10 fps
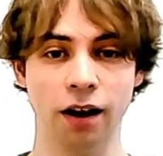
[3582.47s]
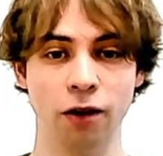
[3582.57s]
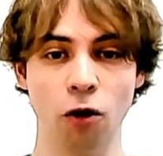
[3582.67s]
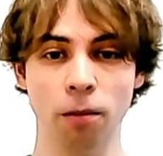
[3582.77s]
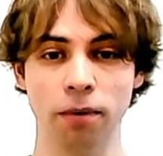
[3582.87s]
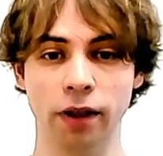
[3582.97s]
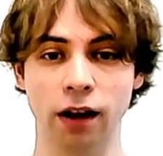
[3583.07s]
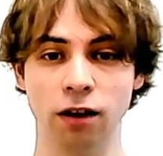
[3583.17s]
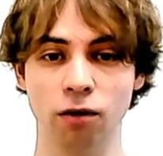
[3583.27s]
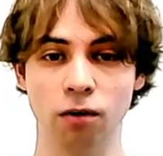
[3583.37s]
I hope
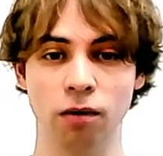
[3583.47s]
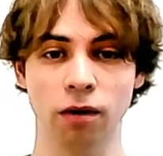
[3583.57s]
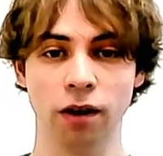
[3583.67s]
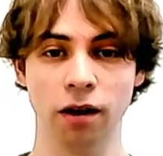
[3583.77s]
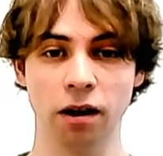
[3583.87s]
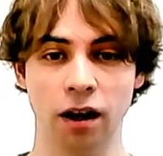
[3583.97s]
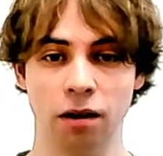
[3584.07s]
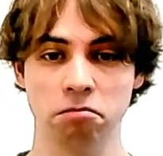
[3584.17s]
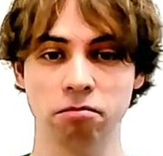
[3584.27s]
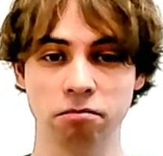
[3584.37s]
that you
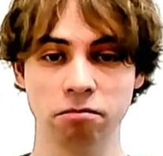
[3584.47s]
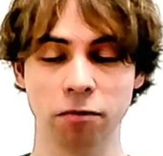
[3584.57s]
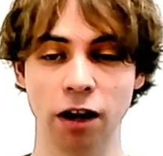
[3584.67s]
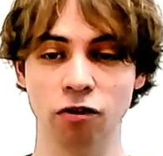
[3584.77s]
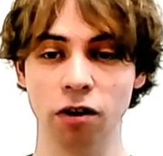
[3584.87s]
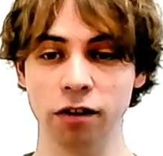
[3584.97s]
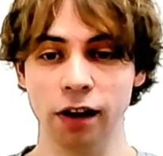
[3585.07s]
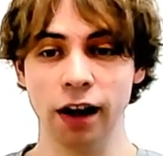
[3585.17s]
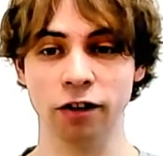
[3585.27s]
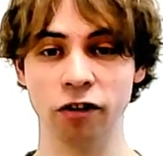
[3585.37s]
enjoyed the
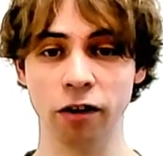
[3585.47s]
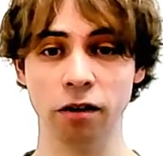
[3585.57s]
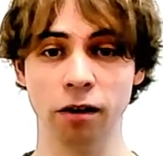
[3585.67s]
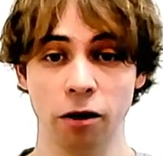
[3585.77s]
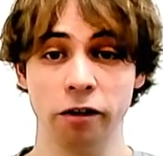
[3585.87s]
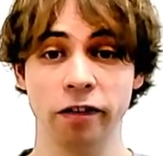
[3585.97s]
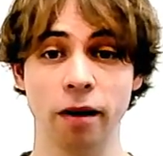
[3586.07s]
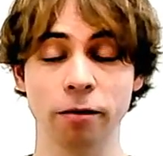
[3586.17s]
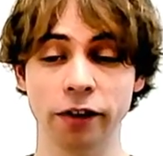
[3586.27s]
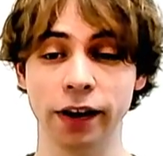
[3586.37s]
lecture, learned
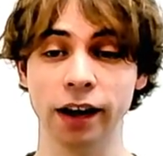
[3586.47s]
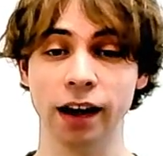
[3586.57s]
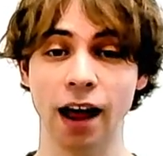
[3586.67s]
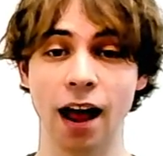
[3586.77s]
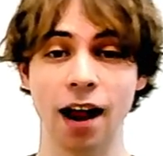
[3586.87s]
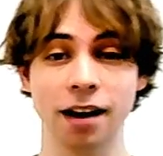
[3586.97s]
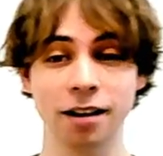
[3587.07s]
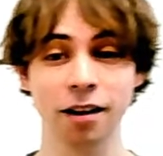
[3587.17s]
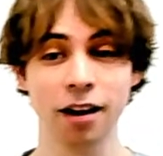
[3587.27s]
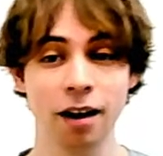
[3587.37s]
something,
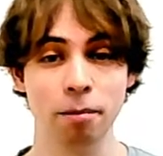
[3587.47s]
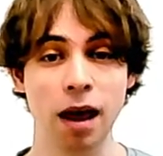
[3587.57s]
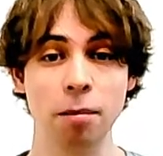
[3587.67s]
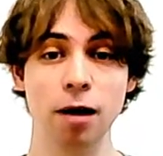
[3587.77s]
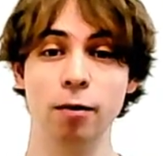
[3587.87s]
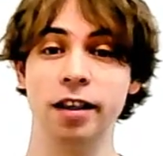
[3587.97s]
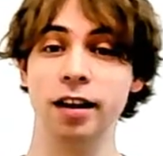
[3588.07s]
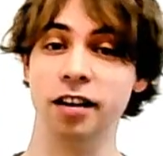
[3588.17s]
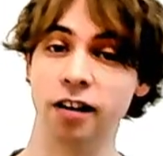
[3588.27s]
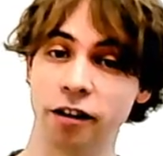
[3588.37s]
and maybe we
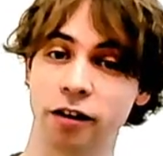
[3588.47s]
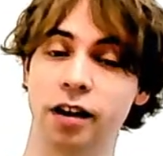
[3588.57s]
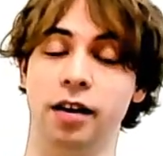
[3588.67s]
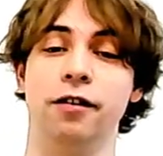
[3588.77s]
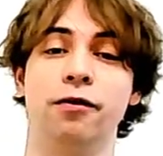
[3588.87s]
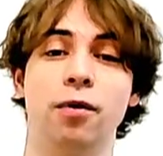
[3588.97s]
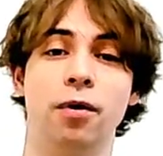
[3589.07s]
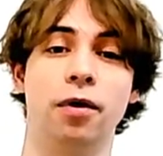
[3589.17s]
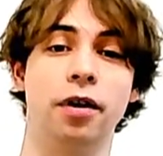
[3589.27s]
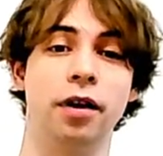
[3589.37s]
see each other
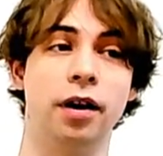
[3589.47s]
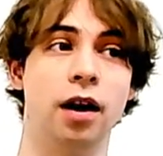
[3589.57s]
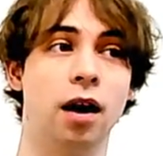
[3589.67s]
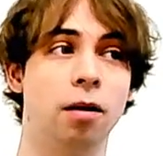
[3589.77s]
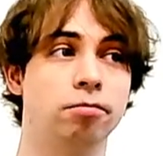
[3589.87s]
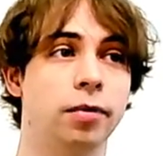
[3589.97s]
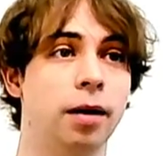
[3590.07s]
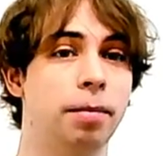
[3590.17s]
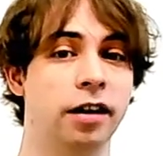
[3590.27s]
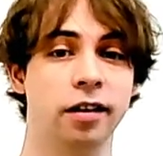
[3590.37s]
for a
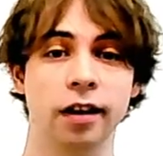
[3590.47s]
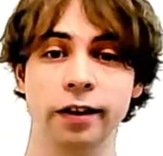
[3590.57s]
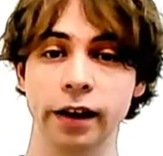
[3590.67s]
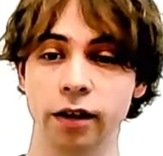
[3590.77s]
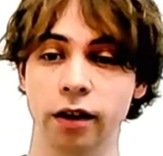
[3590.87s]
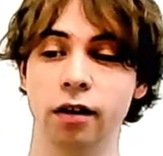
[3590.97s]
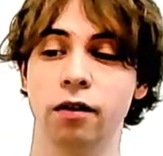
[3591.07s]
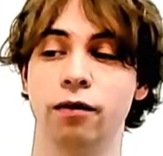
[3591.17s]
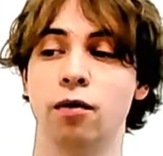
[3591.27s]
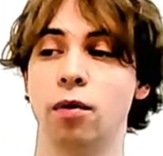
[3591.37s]
bachelor thesis,
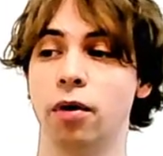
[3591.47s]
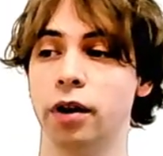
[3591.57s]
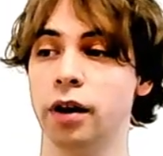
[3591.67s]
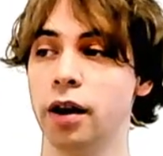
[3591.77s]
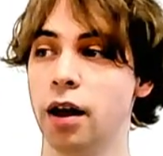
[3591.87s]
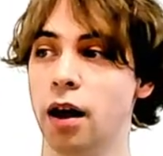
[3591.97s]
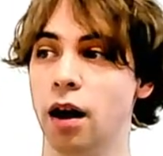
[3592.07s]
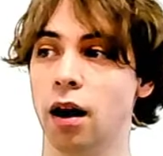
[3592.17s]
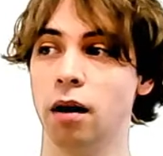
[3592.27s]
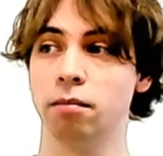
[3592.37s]
for
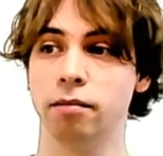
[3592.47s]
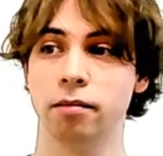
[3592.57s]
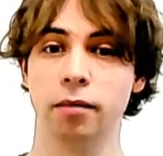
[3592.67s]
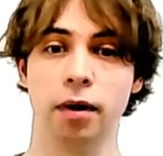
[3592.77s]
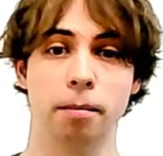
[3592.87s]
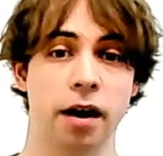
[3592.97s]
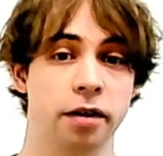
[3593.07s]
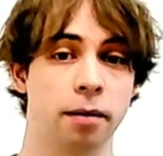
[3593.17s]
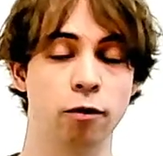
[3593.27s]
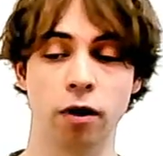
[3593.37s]
a
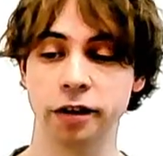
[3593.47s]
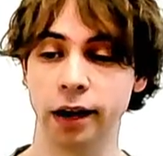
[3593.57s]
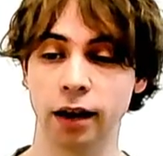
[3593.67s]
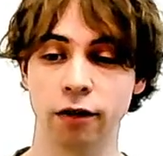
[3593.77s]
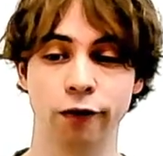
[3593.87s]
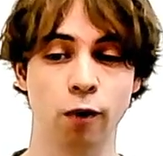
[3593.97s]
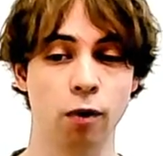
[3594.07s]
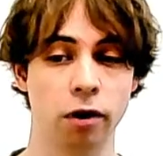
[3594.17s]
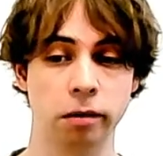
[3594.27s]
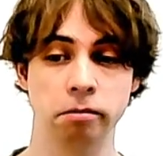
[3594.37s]
master project,
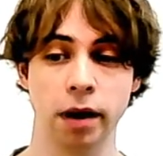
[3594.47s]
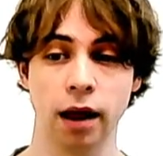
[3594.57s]
for